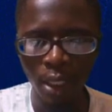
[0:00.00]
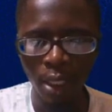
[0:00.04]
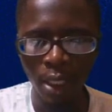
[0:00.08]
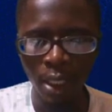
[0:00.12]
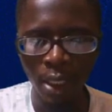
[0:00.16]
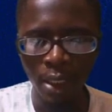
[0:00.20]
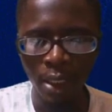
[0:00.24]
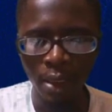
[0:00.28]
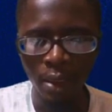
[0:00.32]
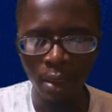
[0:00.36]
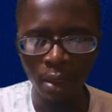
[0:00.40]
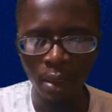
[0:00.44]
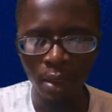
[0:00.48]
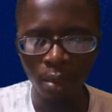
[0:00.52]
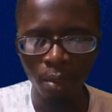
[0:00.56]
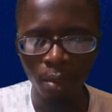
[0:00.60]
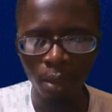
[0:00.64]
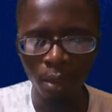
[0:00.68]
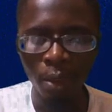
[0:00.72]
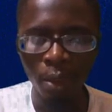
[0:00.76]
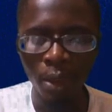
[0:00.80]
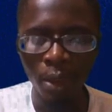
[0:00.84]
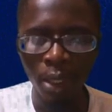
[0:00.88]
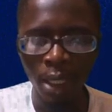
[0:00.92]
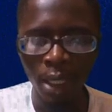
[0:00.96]
And the
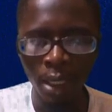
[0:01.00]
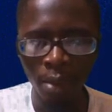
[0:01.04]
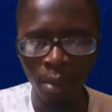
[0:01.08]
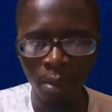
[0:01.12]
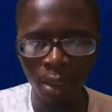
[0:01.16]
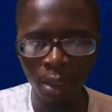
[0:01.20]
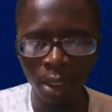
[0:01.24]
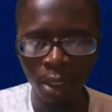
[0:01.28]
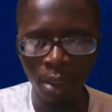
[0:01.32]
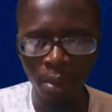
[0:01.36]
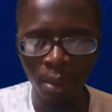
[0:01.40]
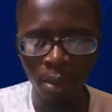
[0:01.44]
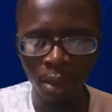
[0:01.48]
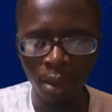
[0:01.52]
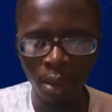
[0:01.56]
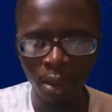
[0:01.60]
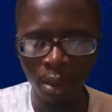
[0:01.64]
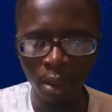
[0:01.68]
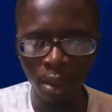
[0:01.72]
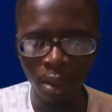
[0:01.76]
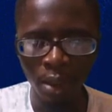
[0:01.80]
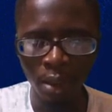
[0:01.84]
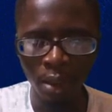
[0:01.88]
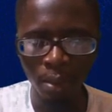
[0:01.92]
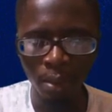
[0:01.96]
power keep
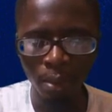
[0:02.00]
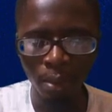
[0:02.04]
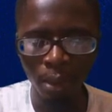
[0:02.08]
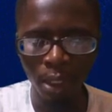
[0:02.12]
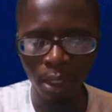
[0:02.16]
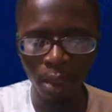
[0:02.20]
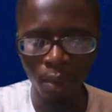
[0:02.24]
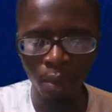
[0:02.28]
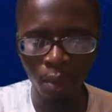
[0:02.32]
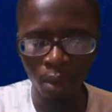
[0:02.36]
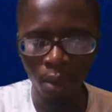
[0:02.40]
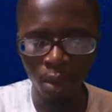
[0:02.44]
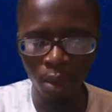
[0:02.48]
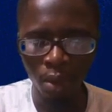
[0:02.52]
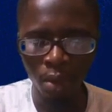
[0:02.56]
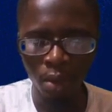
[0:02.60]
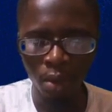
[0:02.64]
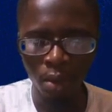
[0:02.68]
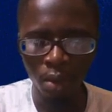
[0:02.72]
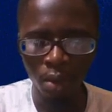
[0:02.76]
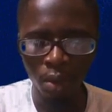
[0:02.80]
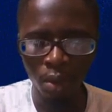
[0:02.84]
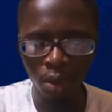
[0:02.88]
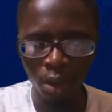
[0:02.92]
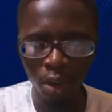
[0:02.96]
decreasing by 1
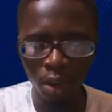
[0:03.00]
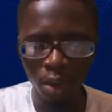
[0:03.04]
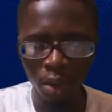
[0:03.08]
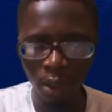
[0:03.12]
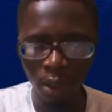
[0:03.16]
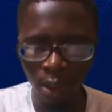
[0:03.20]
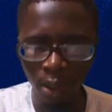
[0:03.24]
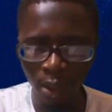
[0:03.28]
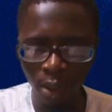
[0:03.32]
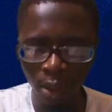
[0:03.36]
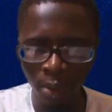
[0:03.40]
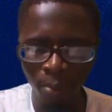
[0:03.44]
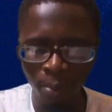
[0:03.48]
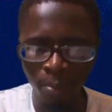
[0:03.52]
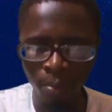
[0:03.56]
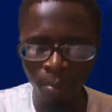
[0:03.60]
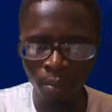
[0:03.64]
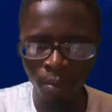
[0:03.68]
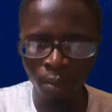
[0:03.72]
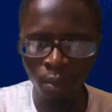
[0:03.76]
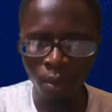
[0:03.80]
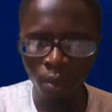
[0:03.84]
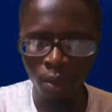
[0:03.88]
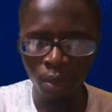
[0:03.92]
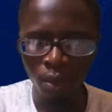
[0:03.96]
continually.
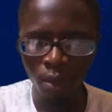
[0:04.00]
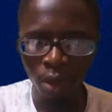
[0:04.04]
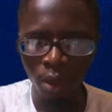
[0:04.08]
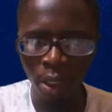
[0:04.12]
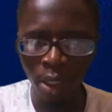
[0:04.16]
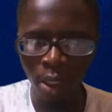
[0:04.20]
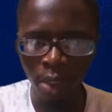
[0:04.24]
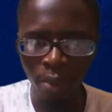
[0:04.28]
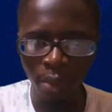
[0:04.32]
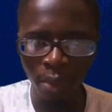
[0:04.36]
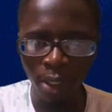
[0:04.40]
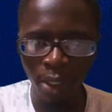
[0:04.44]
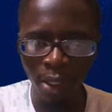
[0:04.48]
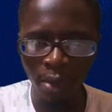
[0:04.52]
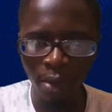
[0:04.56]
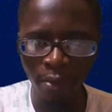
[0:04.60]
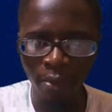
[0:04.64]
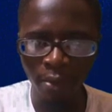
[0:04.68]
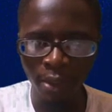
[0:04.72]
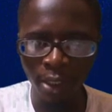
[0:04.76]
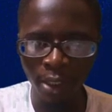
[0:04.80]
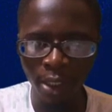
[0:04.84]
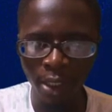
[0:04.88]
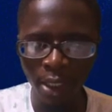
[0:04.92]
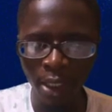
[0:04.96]
So here we
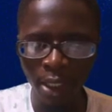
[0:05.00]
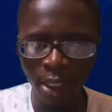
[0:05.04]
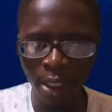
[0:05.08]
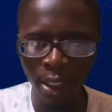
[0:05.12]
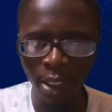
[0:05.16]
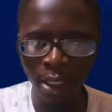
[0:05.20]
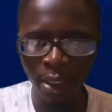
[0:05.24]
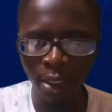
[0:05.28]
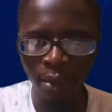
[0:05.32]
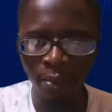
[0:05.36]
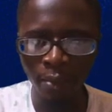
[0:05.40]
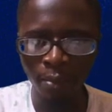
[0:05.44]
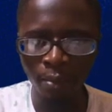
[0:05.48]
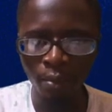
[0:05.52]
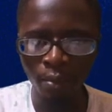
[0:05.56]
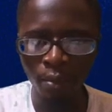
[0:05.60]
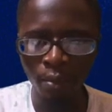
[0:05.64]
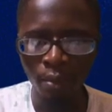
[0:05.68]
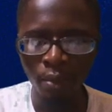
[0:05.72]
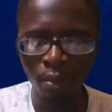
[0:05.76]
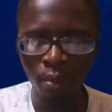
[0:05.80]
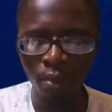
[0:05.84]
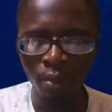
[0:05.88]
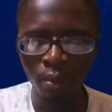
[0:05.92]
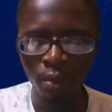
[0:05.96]
have 3 here.
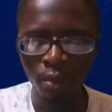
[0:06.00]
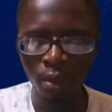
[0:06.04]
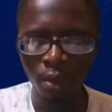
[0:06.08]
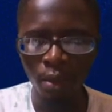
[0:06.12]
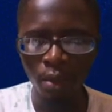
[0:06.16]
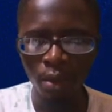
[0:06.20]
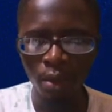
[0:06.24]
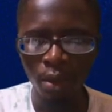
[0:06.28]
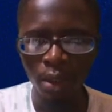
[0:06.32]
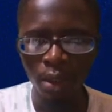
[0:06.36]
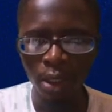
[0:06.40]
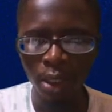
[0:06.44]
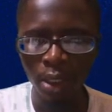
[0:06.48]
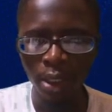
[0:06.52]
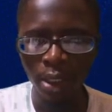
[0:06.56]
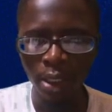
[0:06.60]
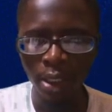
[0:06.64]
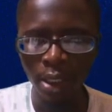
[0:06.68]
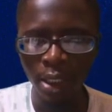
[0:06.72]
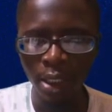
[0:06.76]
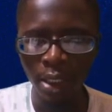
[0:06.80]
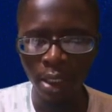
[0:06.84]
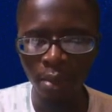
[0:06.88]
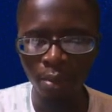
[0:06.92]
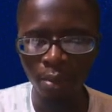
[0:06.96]
3
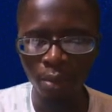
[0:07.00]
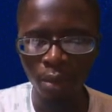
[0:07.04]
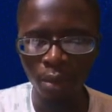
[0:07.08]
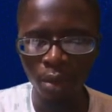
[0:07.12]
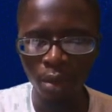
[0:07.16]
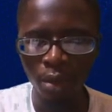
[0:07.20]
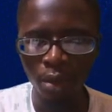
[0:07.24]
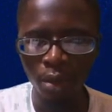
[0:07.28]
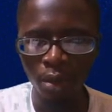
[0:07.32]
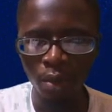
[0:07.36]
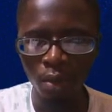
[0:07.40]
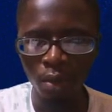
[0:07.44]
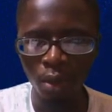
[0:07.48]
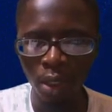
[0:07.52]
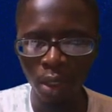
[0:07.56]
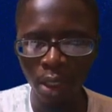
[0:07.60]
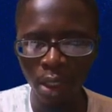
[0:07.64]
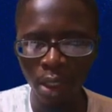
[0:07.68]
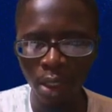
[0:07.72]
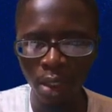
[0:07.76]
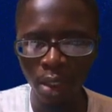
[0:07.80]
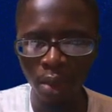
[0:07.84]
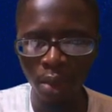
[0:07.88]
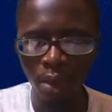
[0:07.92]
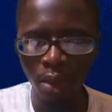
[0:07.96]
times the y
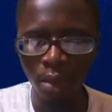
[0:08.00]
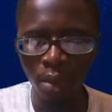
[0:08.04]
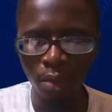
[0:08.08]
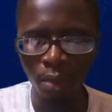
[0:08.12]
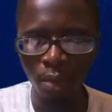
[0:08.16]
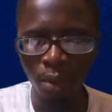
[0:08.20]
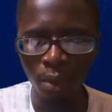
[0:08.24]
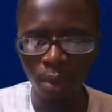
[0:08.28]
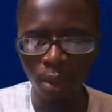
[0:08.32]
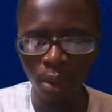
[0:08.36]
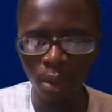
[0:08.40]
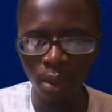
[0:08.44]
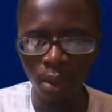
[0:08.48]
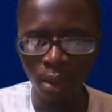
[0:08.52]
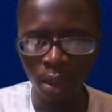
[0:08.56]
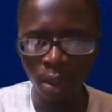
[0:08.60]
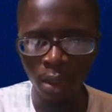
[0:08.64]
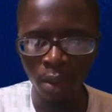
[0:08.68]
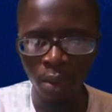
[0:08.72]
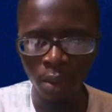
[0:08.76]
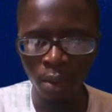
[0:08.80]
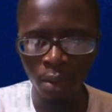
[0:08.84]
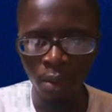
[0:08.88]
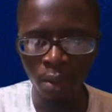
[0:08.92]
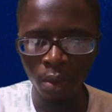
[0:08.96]
now is power
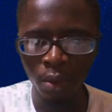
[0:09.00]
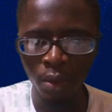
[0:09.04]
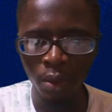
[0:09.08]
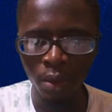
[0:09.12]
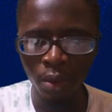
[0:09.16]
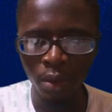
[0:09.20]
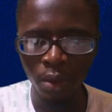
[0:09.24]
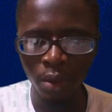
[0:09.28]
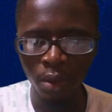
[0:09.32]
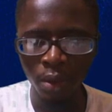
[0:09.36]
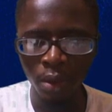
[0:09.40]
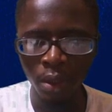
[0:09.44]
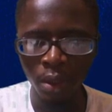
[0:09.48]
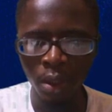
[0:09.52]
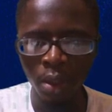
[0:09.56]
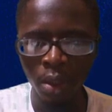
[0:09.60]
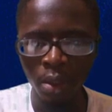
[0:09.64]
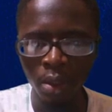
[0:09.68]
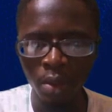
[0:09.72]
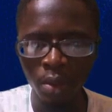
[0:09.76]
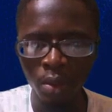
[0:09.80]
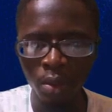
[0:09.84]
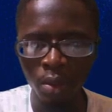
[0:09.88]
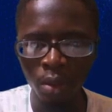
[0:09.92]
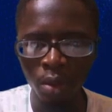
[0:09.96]
0, as you can
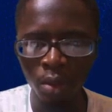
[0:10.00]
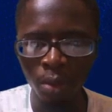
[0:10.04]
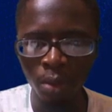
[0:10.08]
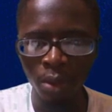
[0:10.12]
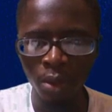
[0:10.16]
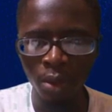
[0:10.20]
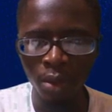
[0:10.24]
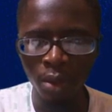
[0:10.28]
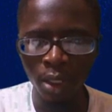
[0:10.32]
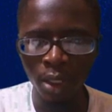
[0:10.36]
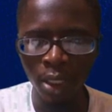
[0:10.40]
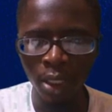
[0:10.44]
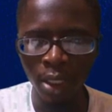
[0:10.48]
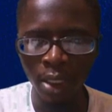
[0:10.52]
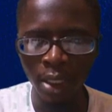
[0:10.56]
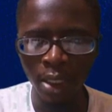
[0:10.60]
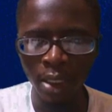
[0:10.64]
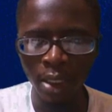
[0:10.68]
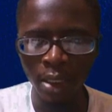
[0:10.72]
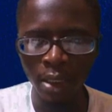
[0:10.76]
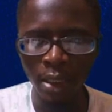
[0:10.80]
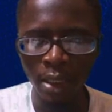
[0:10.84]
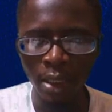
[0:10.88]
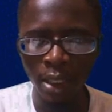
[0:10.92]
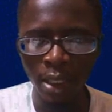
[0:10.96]
see. So coming to the right
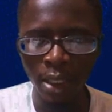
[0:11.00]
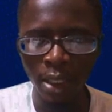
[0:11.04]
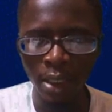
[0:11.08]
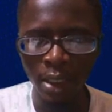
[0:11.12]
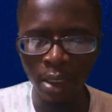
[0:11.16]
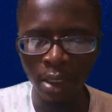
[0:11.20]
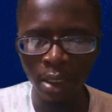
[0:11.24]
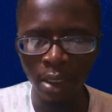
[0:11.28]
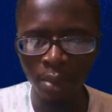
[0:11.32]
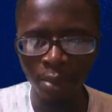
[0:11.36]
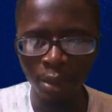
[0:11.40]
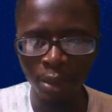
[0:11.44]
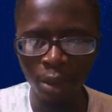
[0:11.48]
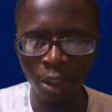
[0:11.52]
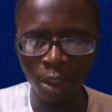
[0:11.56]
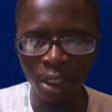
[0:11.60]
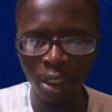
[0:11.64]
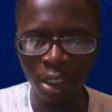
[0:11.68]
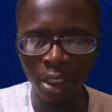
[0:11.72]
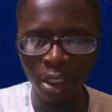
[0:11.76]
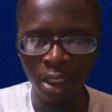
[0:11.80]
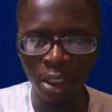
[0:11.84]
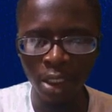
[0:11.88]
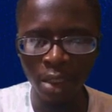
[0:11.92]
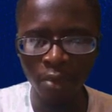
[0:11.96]
hand side, the same
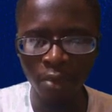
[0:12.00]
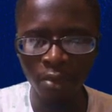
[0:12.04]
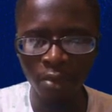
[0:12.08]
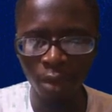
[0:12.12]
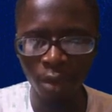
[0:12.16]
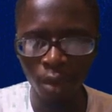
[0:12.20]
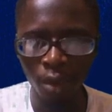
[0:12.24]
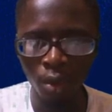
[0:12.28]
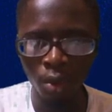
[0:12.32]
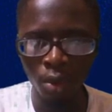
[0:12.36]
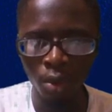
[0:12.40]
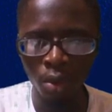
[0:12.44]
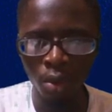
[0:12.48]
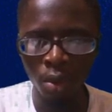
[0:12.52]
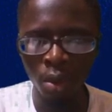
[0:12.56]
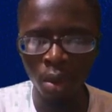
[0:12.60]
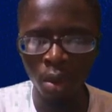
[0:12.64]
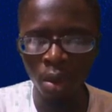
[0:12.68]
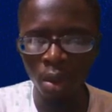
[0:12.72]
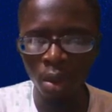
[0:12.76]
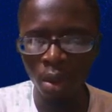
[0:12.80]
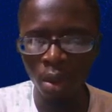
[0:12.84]
strategy follows.